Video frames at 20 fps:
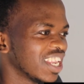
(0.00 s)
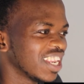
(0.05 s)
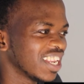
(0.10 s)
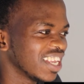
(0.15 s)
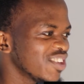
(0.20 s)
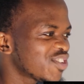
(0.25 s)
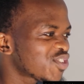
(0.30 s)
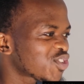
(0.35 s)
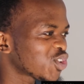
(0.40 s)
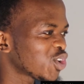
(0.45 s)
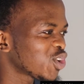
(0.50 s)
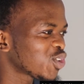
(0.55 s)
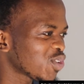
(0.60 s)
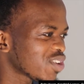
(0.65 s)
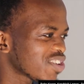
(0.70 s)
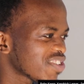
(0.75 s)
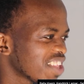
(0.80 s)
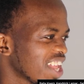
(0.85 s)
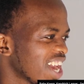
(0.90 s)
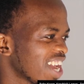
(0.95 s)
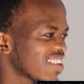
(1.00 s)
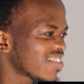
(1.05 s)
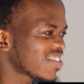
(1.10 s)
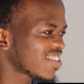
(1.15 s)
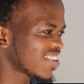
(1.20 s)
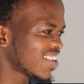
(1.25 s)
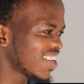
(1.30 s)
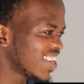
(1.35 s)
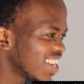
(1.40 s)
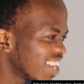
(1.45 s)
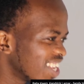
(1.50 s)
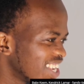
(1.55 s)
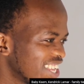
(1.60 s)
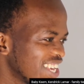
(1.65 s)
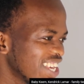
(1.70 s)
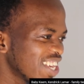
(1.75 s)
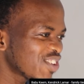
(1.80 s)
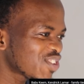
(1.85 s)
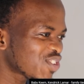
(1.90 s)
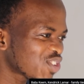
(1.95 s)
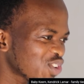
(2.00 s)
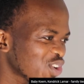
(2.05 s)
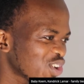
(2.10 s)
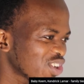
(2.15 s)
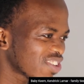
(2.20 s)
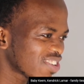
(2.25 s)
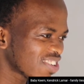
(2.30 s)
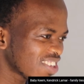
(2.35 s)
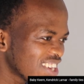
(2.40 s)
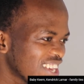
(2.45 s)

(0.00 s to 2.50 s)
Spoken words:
This shot was nice. This shot.